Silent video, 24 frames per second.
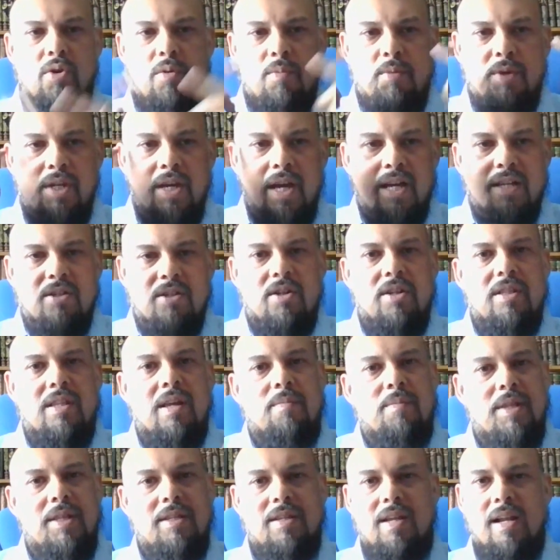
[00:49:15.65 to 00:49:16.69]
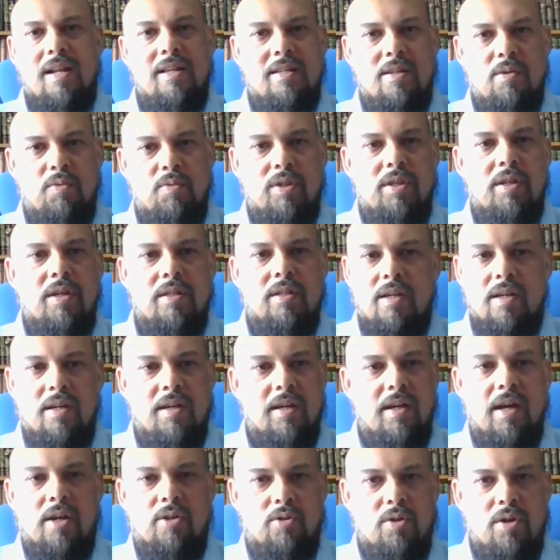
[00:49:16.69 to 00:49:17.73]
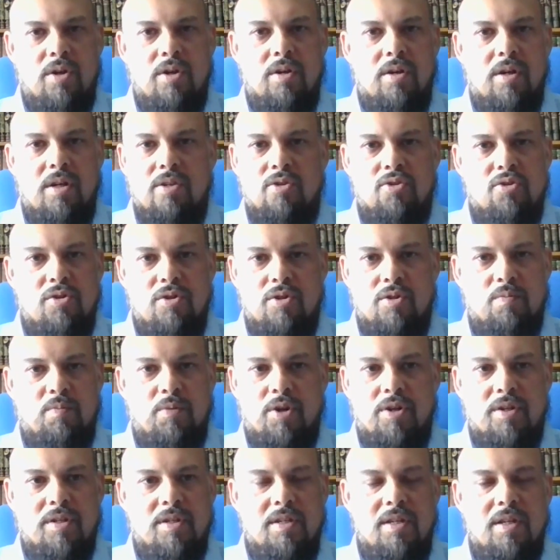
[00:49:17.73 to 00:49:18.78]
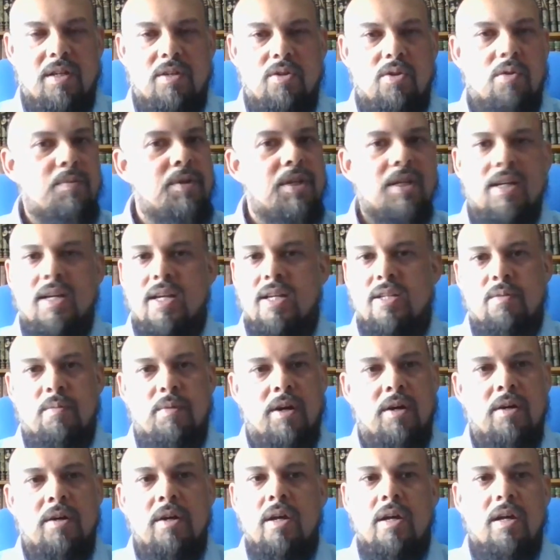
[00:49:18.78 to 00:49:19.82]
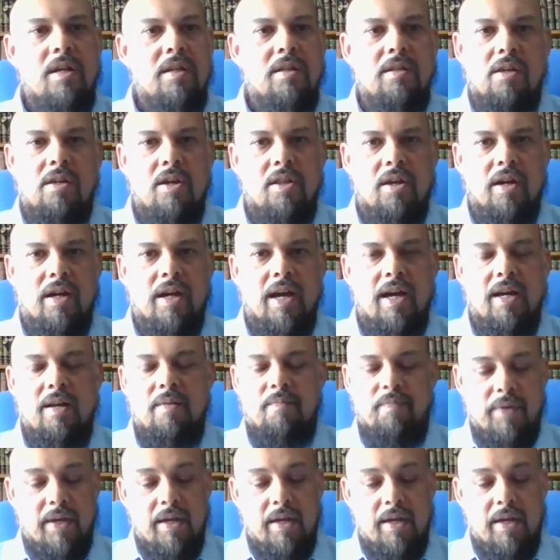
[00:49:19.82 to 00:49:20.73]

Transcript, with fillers: Nobody has got that mentality when they're taking out uh, insurance policy. Nobody cares about the other guy.